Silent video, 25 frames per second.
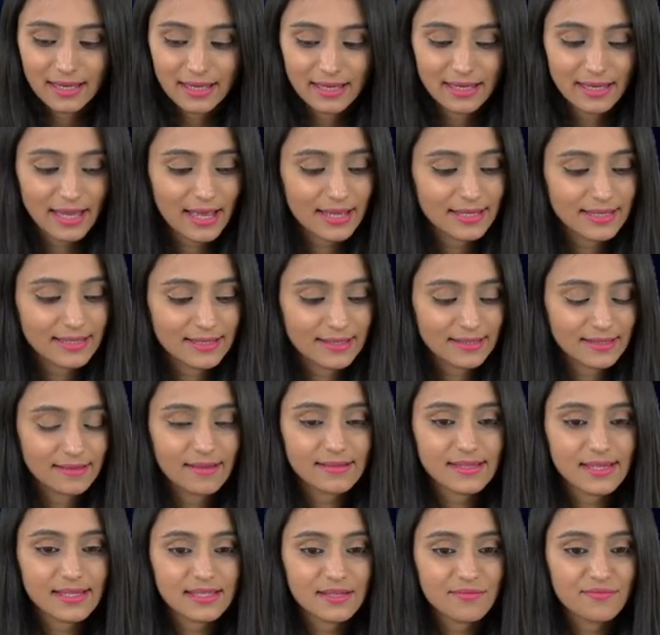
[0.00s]
Yes,
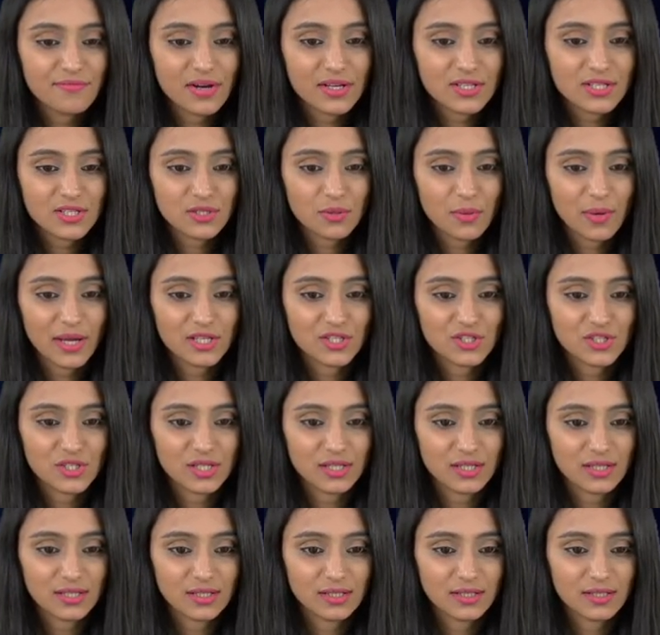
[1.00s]
this is the first
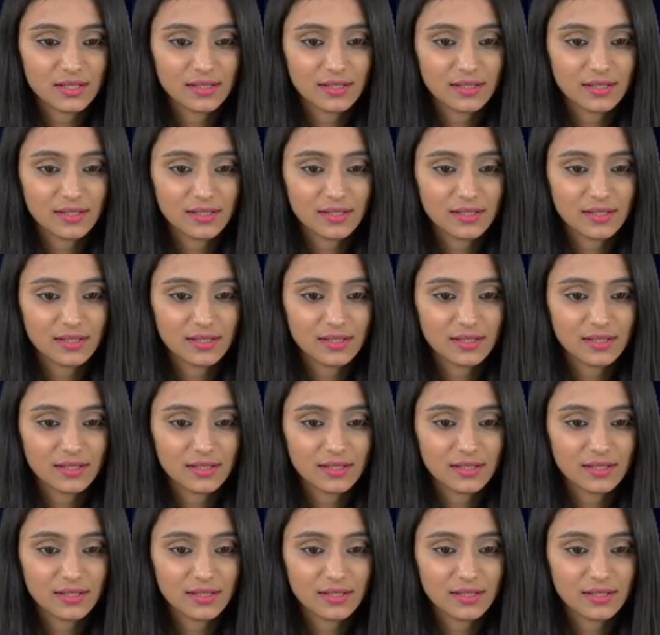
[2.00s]
question.